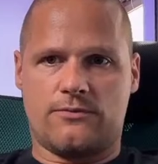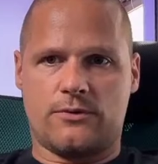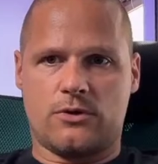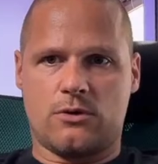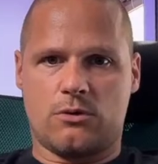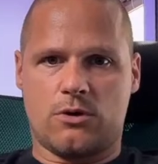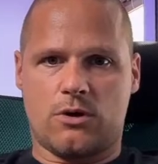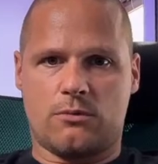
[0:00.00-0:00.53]

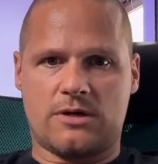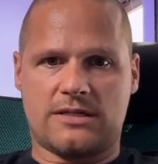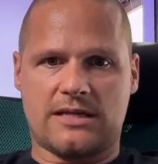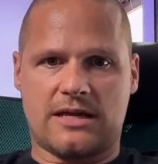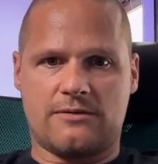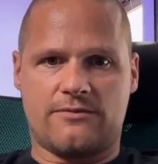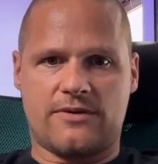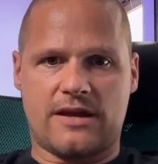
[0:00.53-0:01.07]
go lower
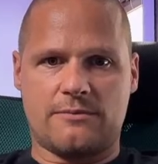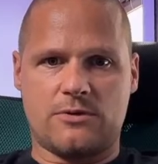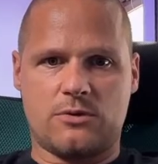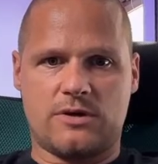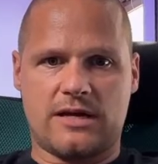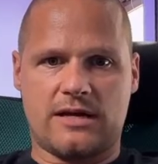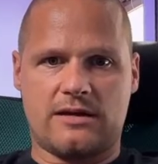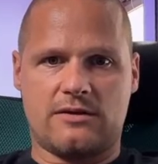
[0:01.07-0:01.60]
time frame, you
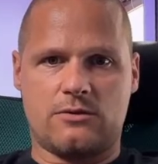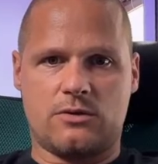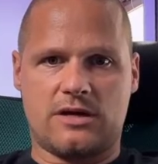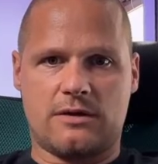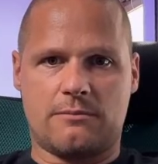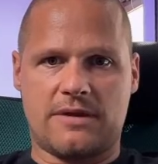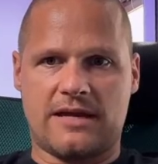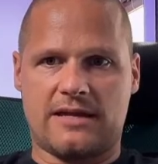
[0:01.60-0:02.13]

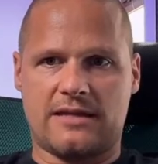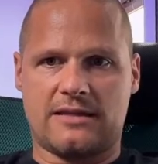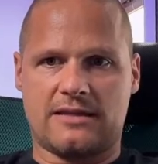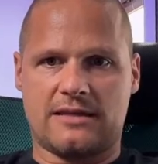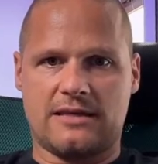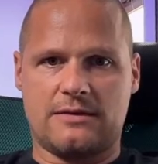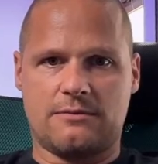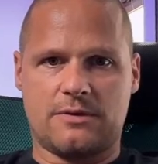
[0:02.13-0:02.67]
can make it
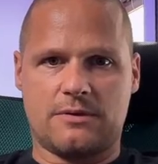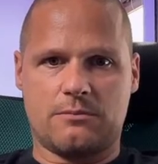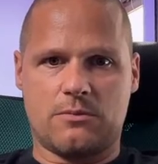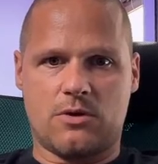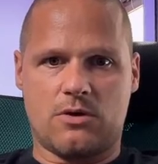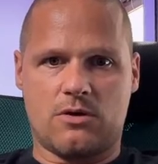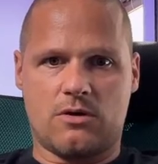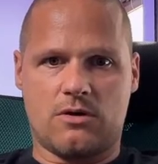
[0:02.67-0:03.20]
even
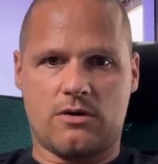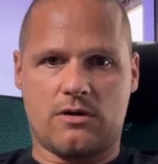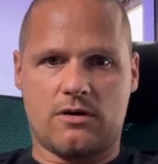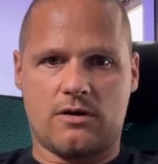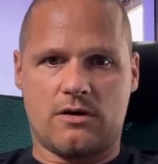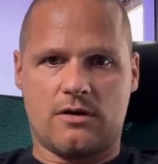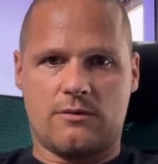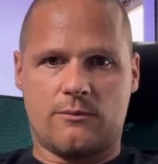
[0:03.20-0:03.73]
more
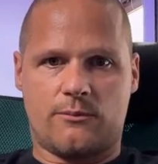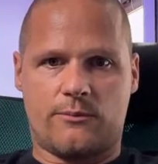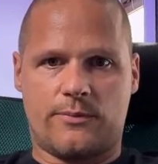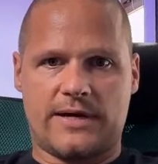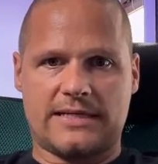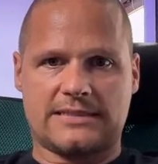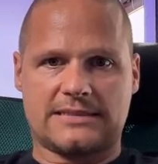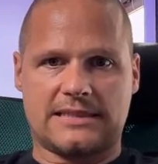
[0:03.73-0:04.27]

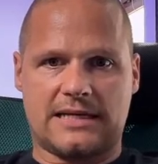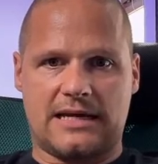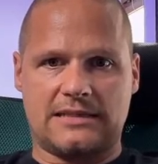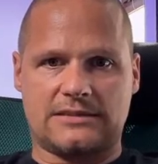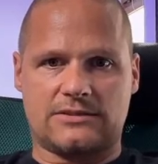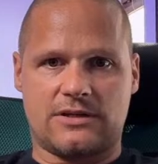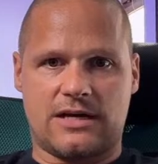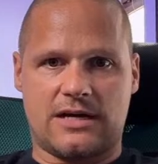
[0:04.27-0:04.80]

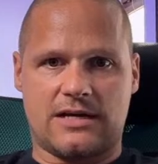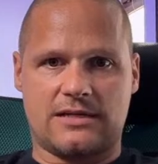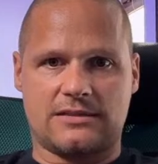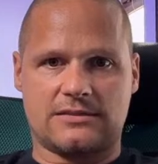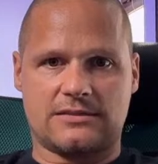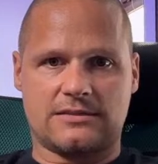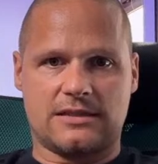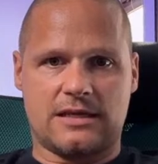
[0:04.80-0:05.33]
precise,
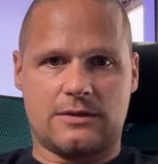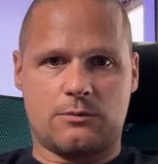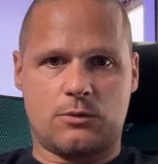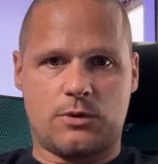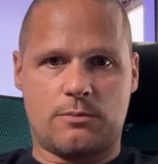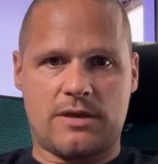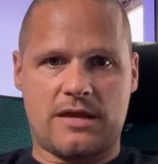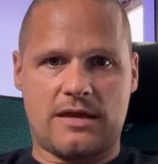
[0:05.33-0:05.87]
right? It
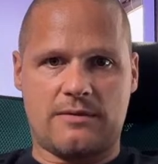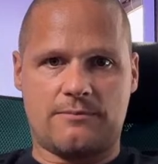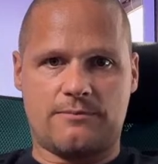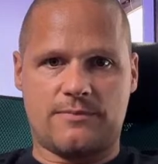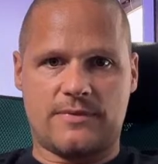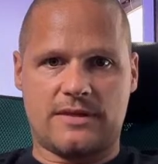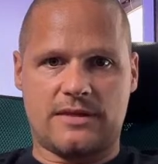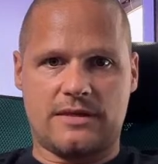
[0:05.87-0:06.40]
would be
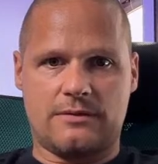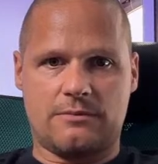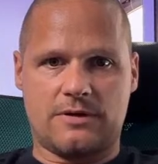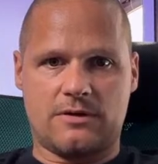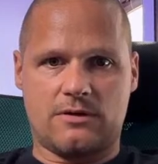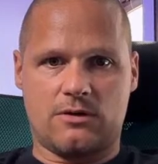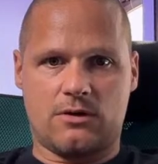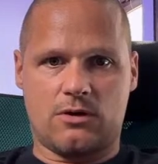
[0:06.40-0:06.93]

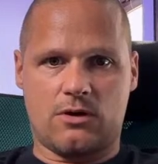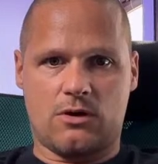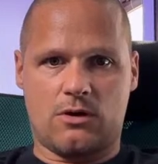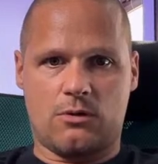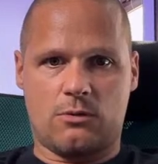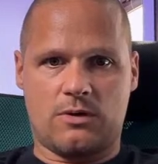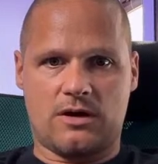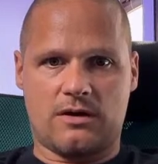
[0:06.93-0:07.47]
even
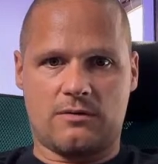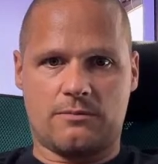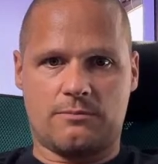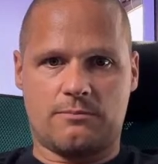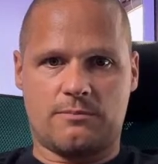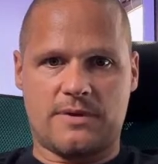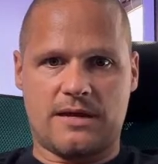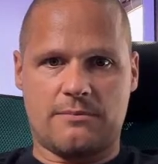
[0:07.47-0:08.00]
lower,
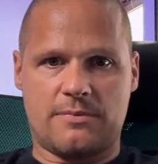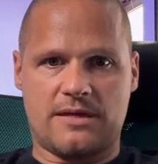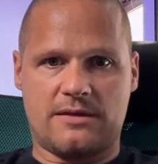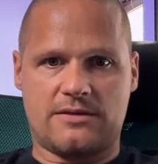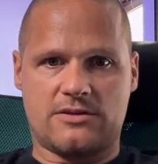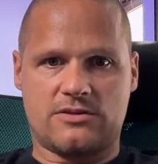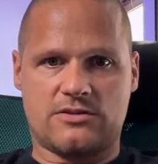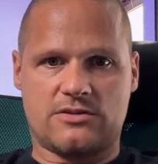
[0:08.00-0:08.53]
maybe
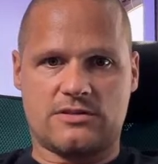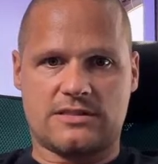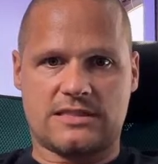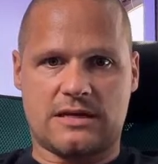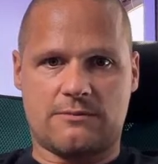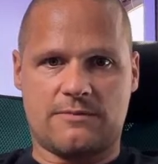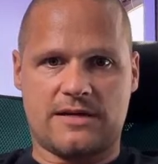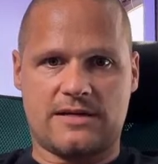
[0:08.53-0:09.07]

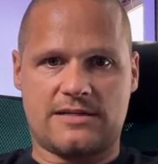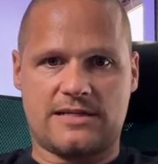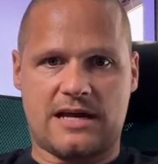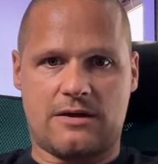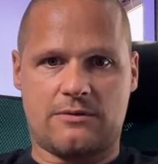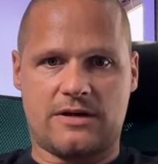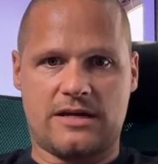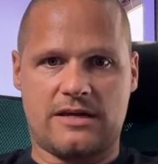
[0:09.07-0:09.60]
somewhere
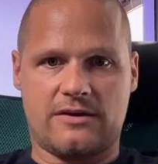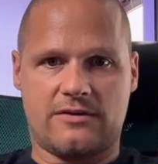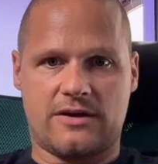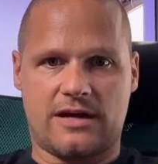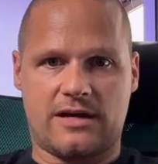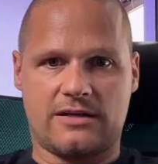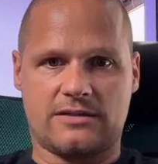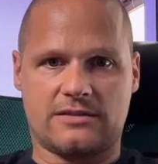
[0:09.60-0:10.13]
down here,
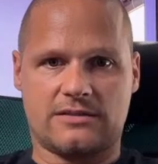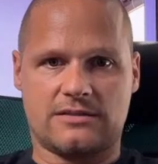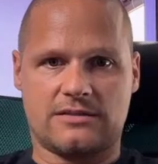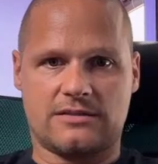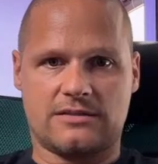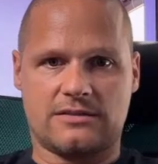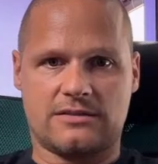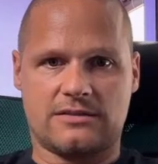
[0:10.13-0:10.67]
right?
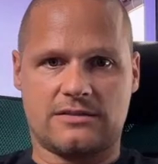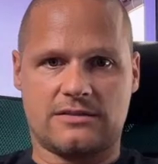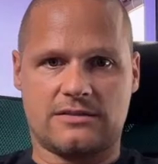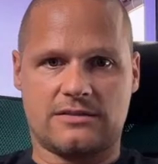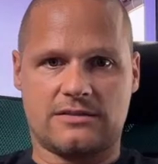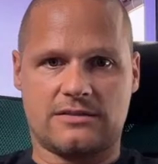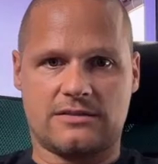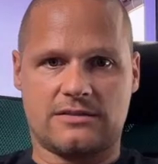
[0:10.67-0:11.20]
These
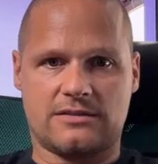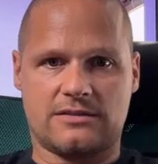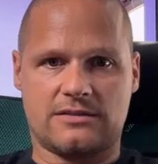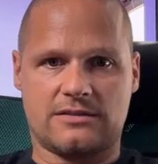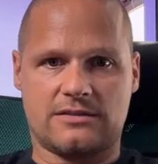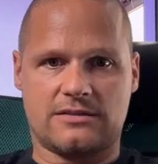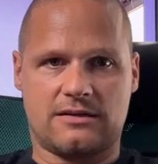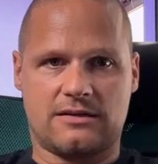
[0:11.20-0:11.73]
down
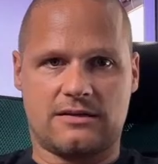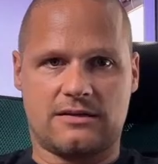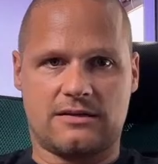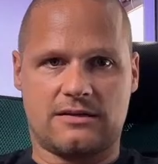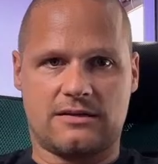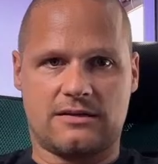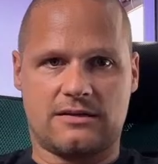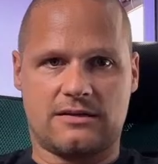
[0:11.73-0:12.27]
candles,
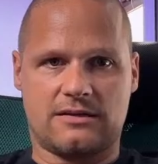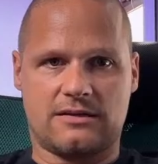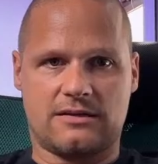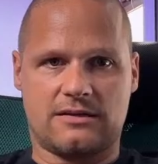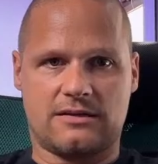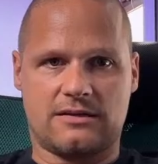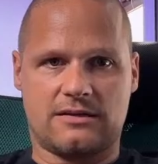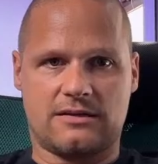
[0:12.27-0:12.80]

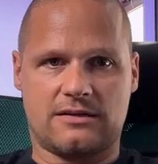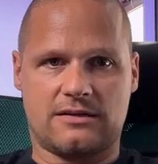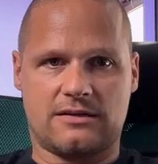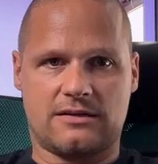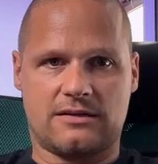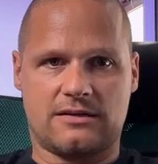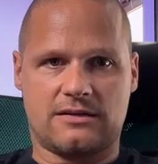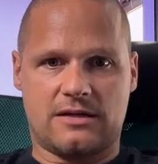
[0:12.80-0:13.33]
maybe
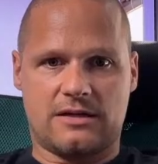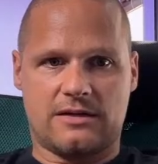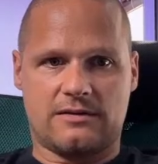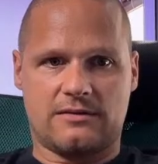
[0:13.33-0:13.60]
on weekly,